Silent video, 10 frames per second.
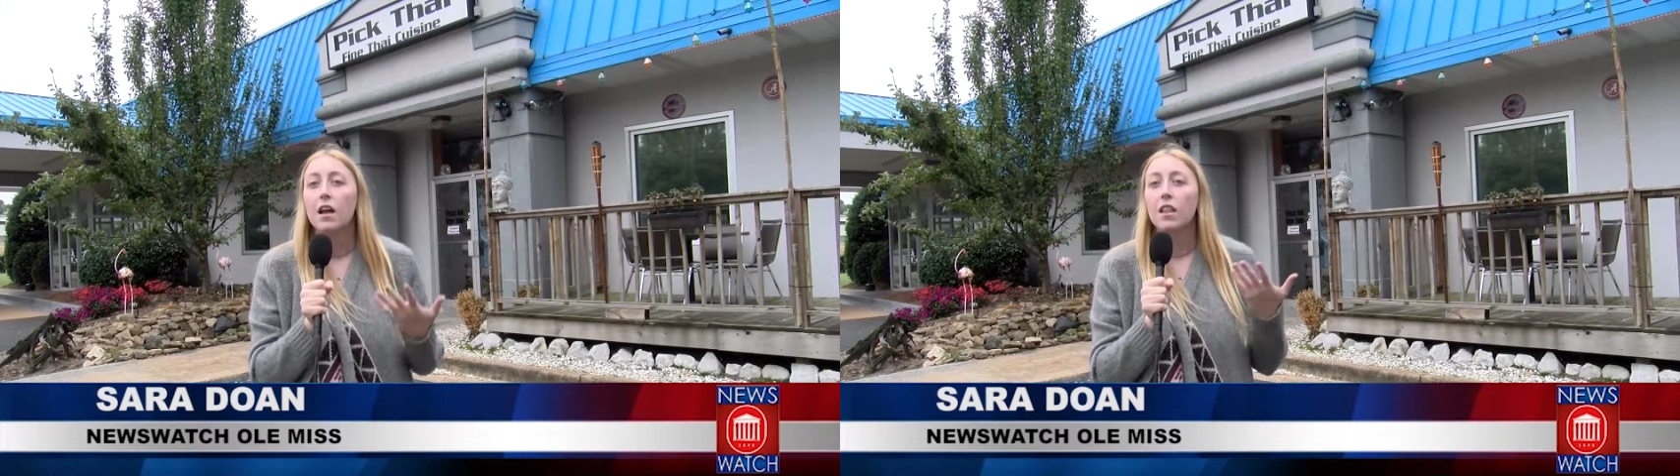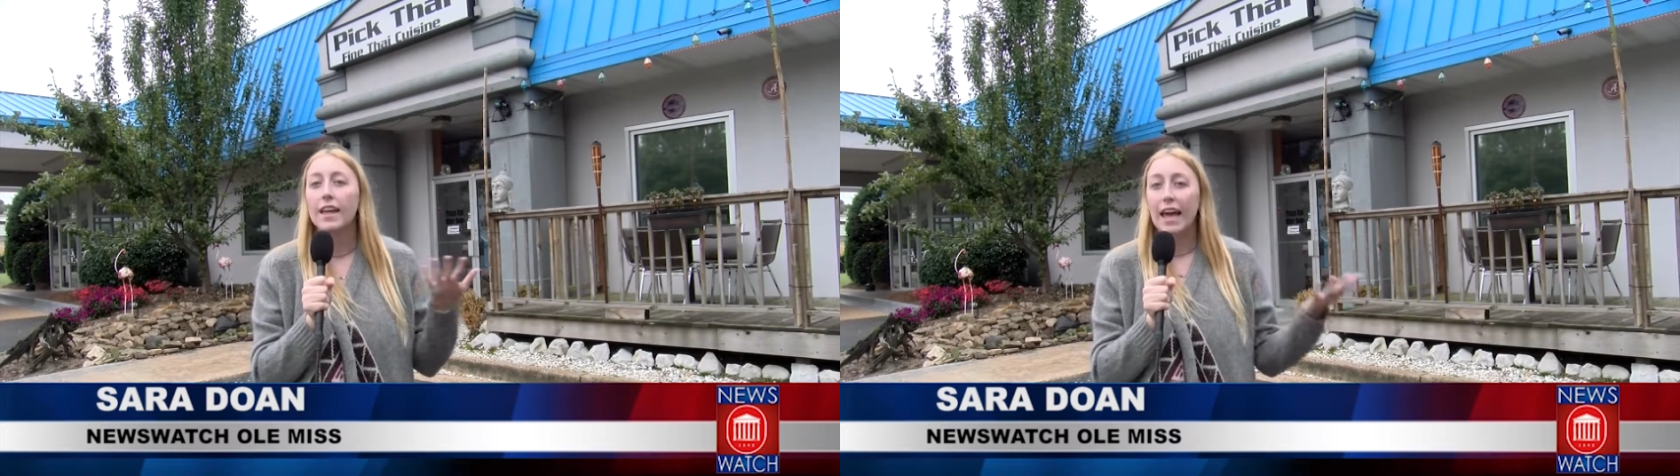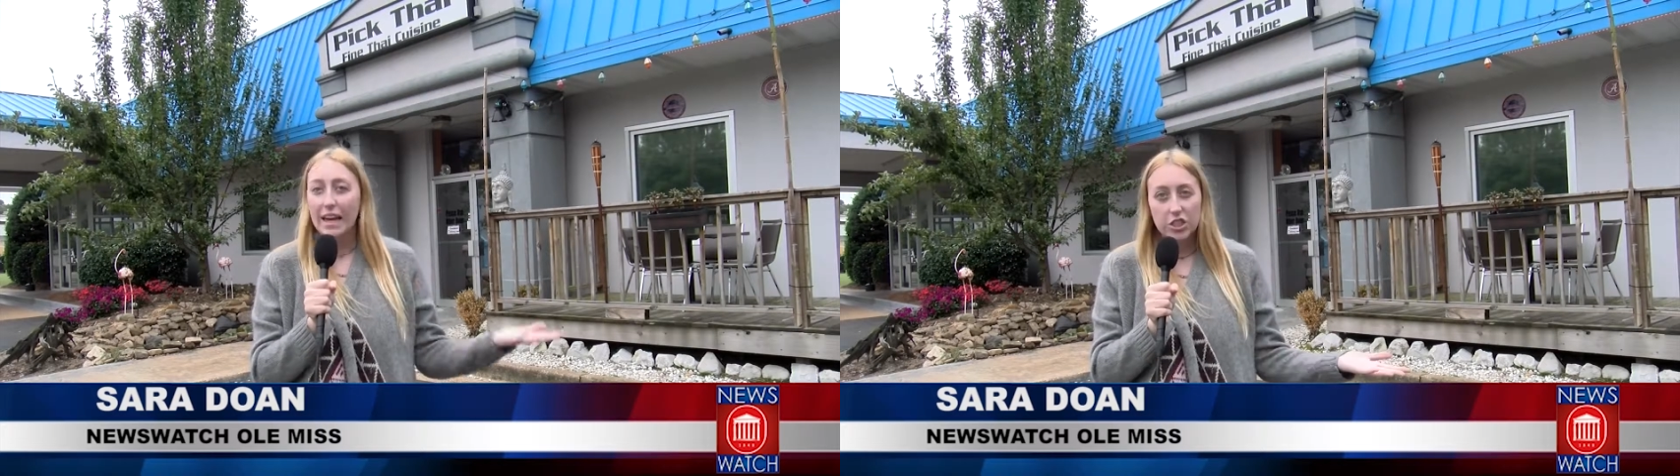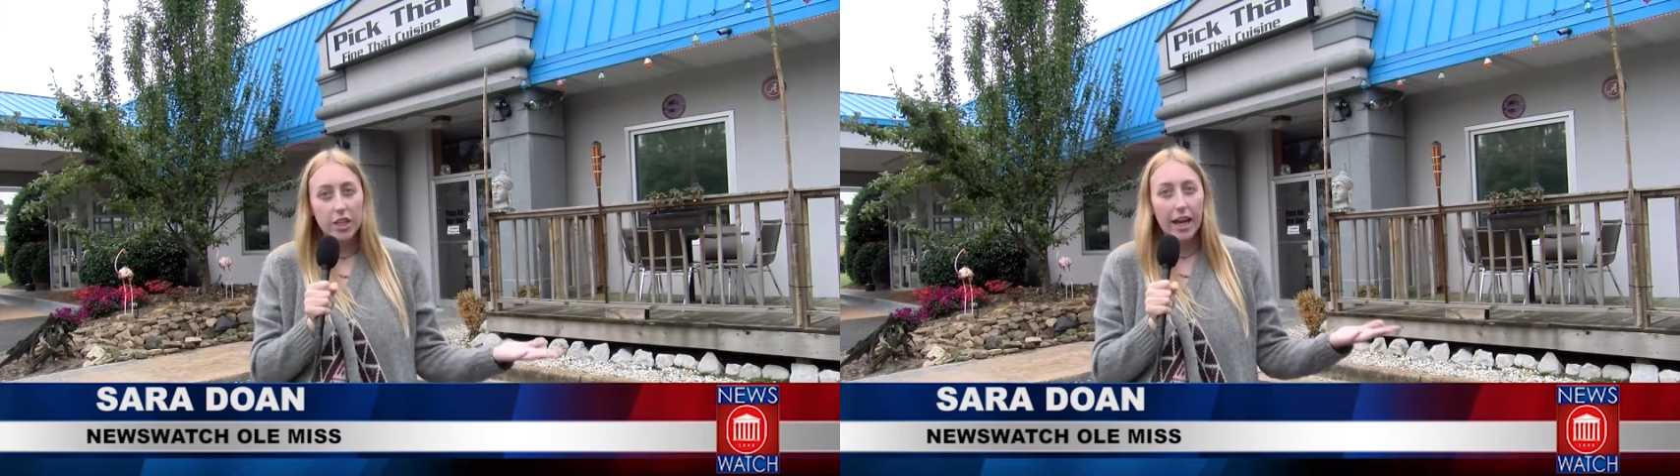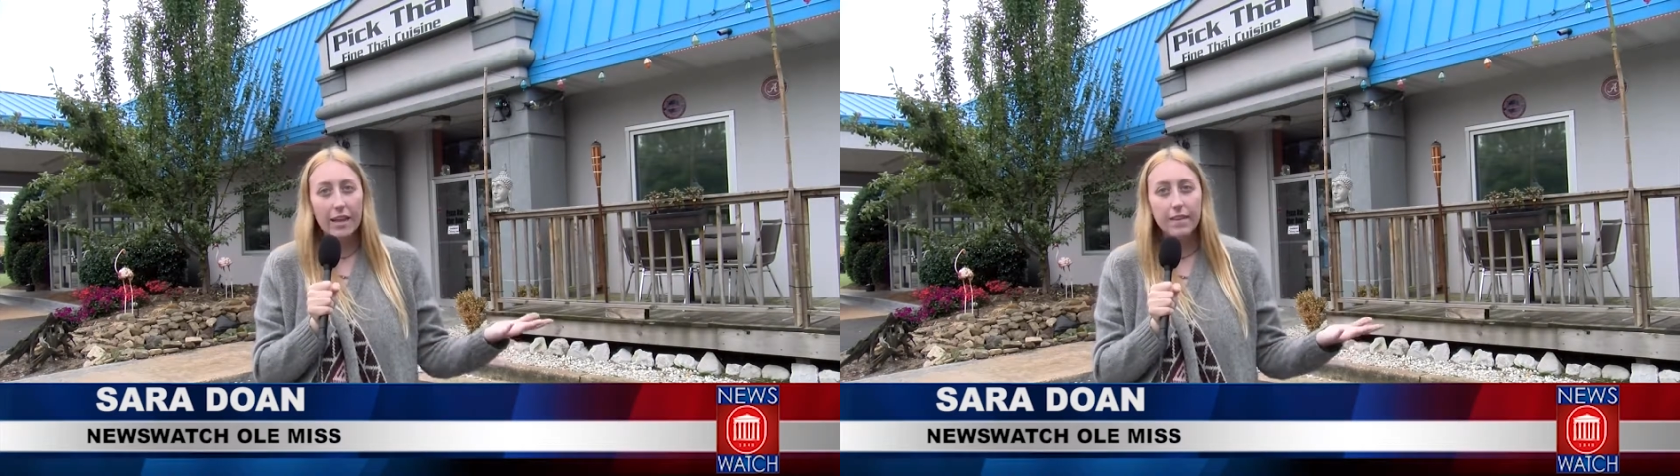like
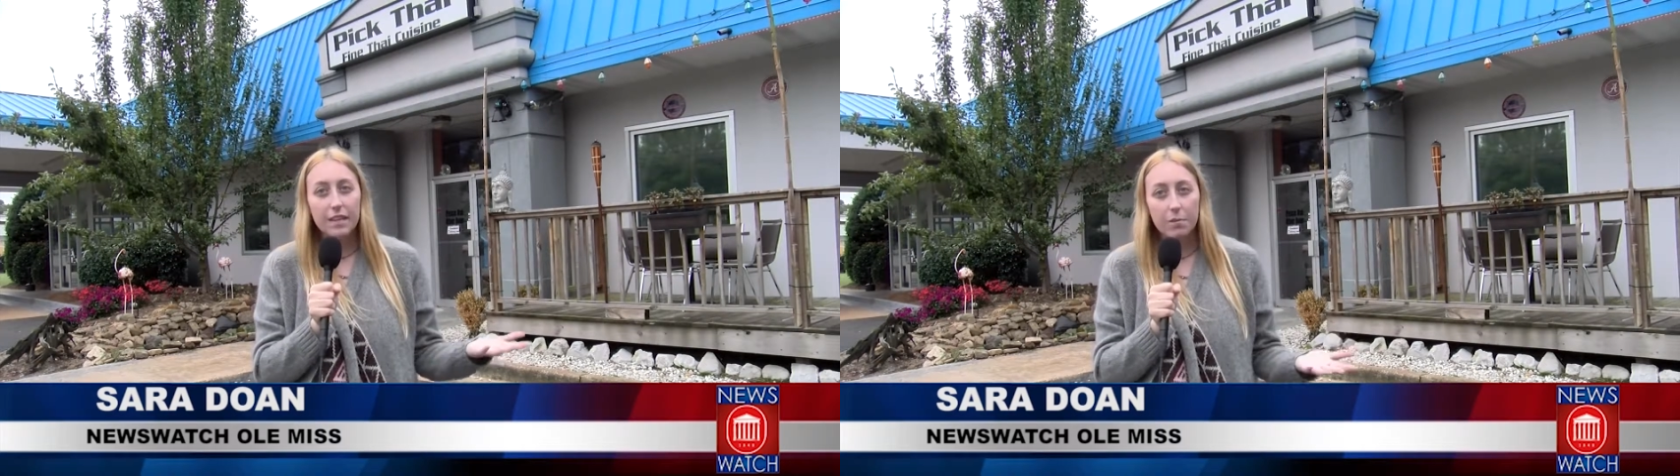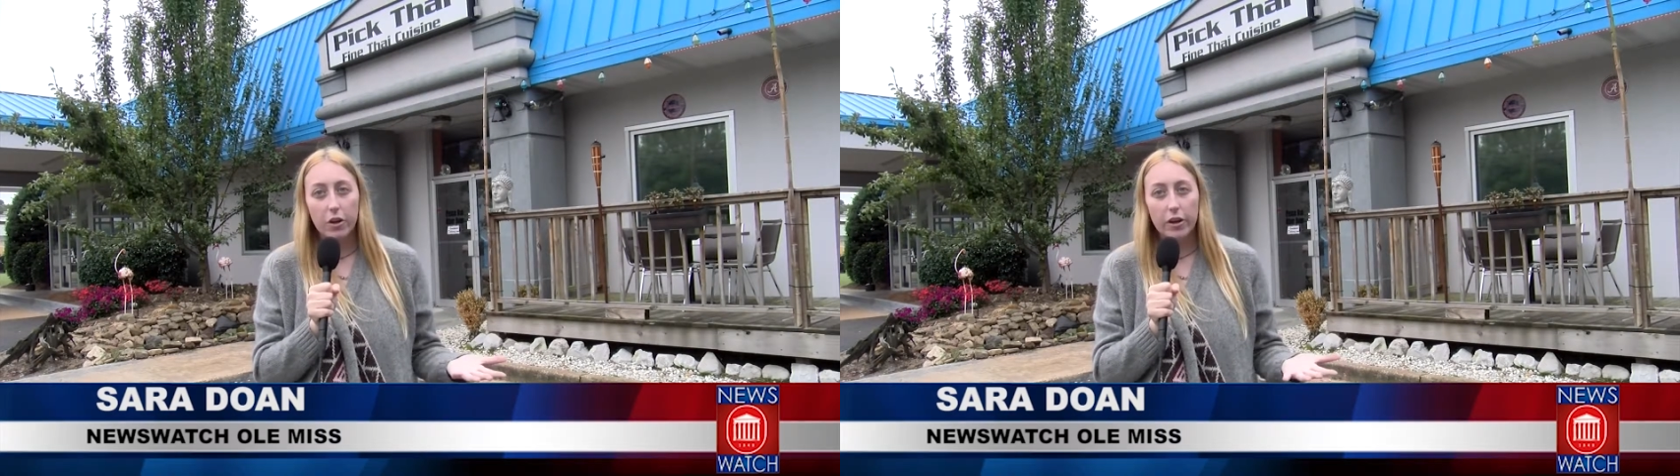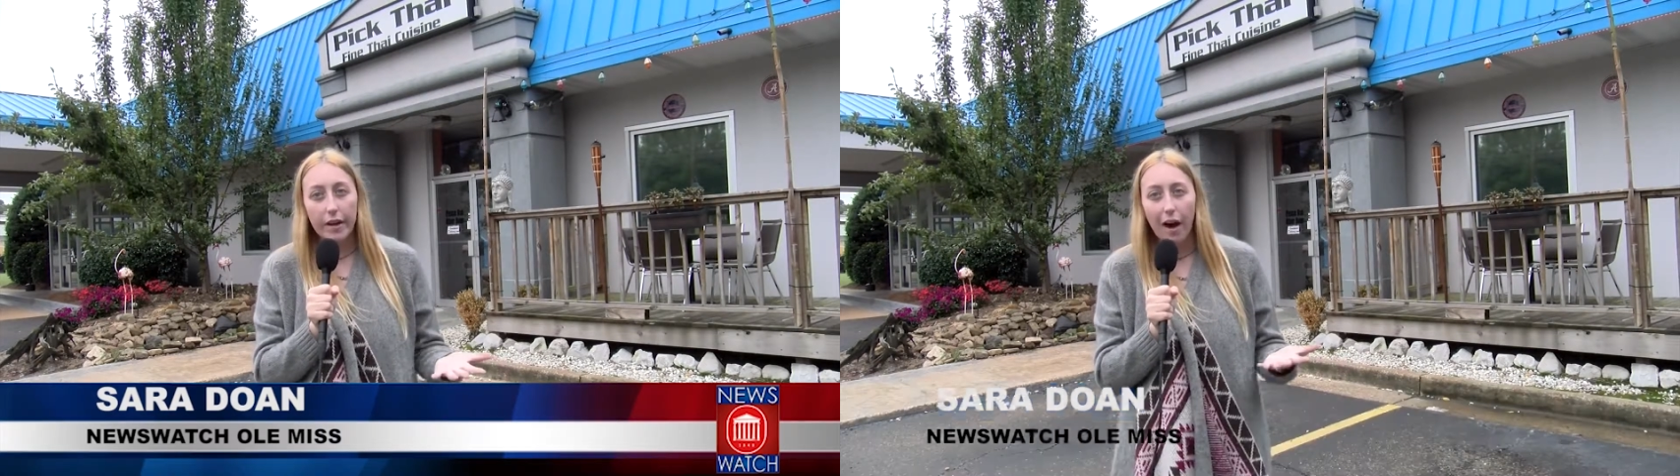educating the community